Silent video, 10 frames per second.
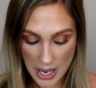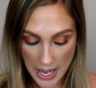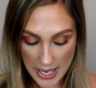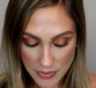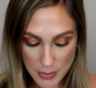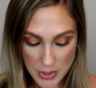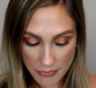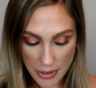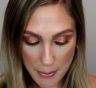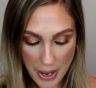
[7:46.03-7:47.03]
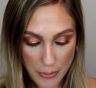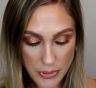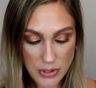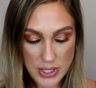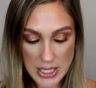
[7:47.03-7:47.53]
I have some different
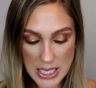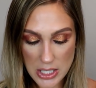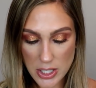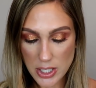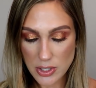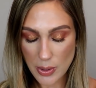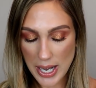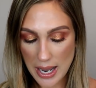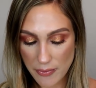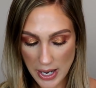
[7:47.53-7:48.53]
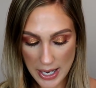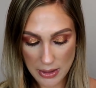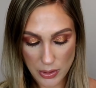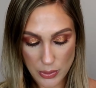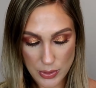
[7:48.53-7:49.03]
powders in here. So I have a
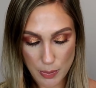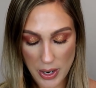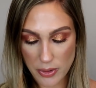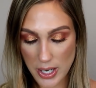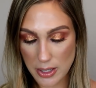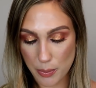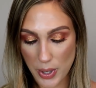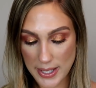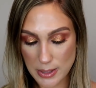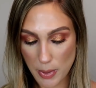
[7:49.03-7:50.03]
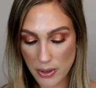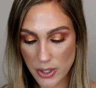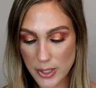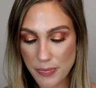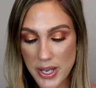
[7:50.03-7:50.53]
loose powder and a pressed
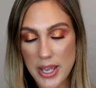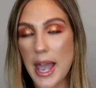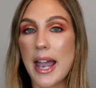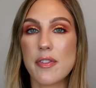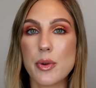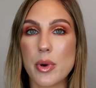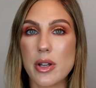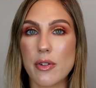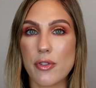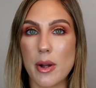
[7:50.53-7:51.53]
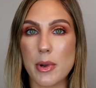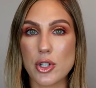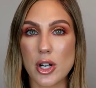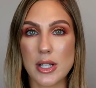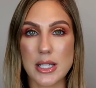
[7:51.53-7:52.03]
powder. I have the one from
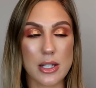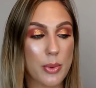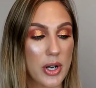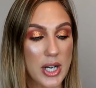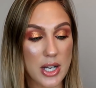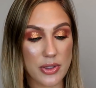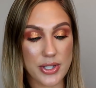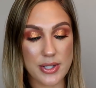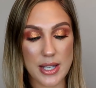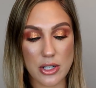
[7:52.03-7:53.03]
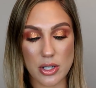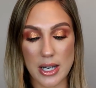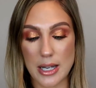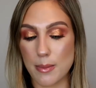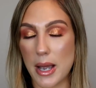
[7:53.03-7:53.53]
Charlotte Tilbury. This is
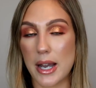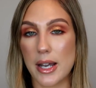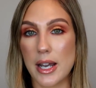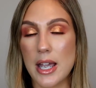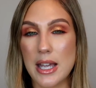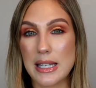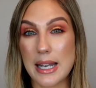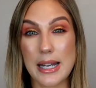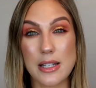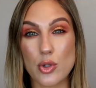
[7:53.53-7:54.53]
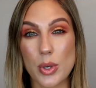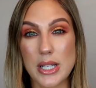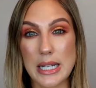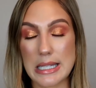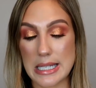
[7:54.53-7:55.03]
actually in my 9 in
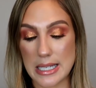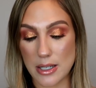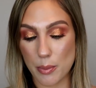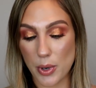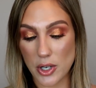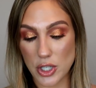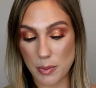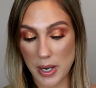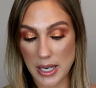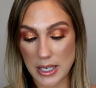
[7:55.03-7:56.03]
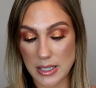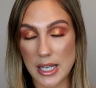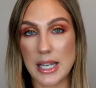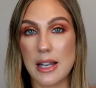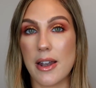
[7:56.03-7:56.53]
2019 project pan
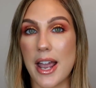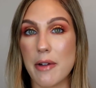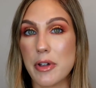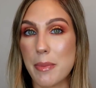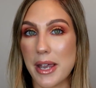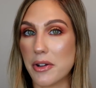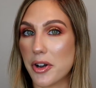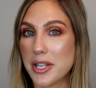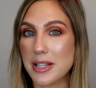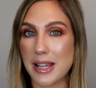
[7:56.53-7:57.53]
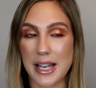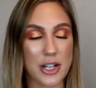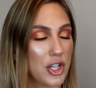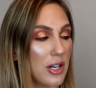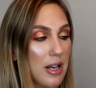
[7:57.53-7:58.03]
and I have the pan on it like I
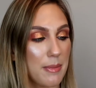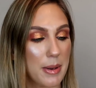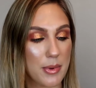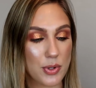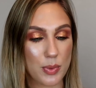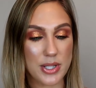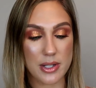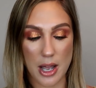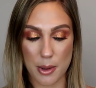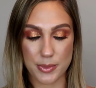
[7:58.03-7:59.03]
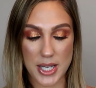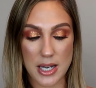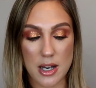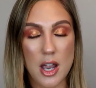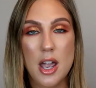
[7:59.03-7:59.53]
shared in my most recent
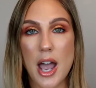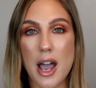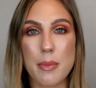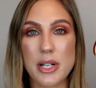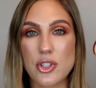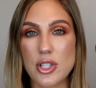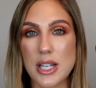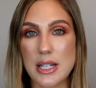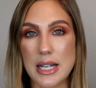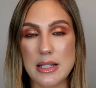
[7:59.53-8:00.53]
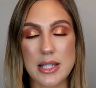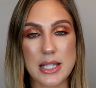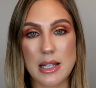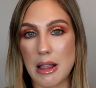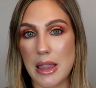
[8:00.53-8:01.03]
update. Uh, but it's just a
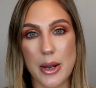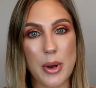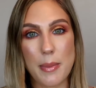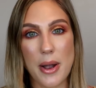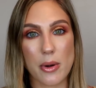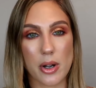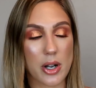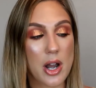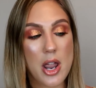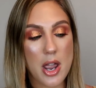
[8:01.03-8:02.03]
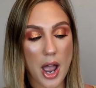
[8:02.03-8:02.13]
nice lightweight powder.